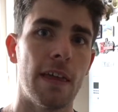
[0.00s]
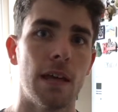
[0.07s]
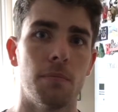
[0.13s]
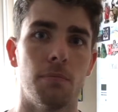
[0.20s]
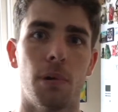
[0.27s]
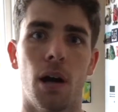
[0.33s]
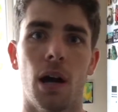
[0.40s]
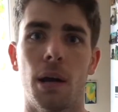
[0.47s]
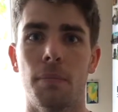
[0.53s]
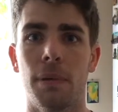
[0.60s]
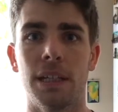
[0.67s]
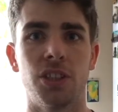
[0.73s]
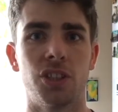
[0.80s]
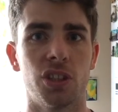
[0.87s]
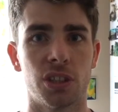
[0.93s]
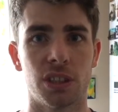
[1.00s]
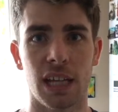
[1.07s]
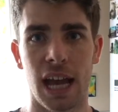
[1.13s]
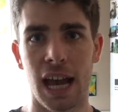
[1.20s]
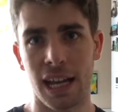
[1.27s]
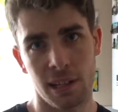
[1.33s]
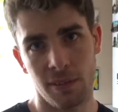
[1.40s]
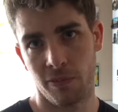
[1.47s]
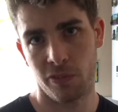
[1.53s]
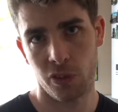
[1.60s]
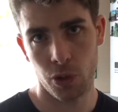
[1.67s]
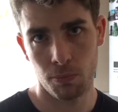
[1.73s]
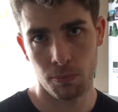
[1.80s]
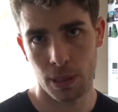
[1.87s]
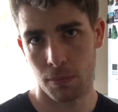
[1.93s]
but I may just add a
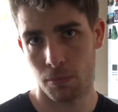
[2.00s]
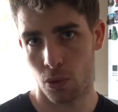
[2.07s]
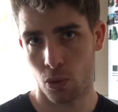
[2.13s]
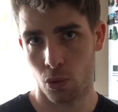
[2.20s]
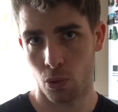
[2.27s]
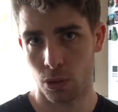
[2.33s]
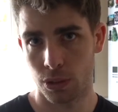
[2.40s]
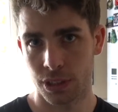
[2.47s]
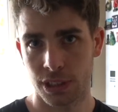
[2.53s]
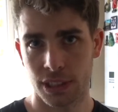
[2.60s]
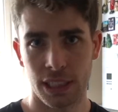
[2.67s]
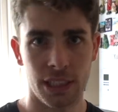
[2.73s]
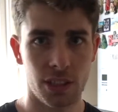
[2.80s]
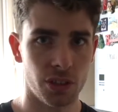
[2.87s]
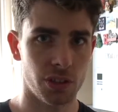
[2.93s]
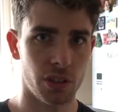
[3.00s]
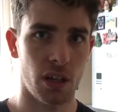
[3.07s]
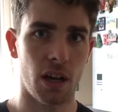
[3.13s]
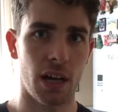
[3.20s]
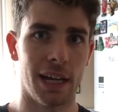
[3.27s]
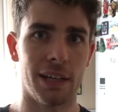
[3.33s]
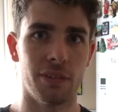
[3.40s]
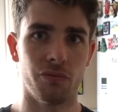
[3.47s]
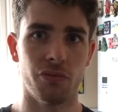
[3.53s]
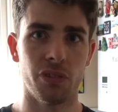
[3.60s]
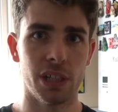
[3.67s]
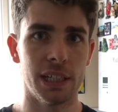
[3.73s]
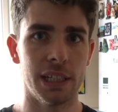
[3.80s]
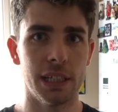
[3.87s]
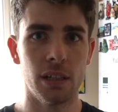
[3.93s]
bit more quantity because I
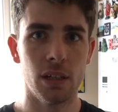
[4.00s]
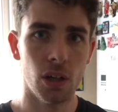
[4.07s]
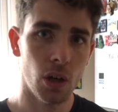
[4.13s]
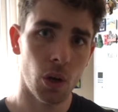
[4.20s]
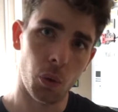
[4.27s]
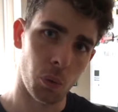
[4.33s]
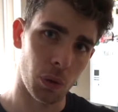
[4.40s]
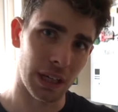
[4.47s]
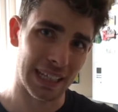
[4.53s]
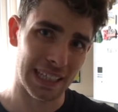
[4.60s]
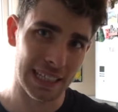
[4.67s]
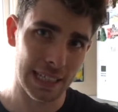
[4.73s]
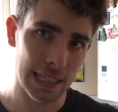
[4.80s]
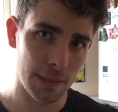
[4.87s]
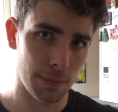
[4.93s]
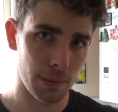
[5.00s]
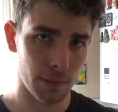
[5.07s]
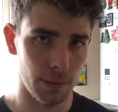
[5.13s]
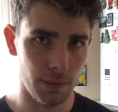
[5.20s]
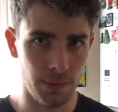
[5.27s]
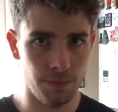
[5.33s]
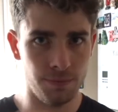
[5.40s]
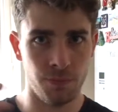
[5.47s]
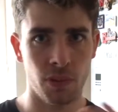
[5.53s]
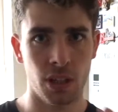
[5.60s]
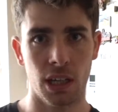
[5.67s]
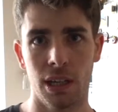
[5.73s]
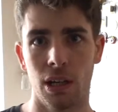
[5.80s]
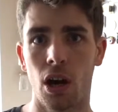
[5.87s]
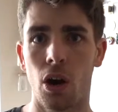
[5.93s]
really want to keep
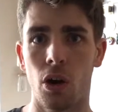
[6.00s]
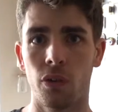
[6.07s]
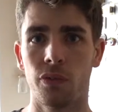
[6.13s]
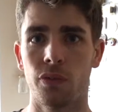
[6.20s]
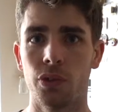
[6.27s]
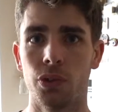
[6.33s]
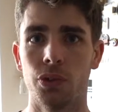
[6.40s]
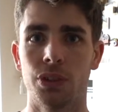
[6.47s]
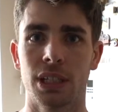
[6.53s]
whole foods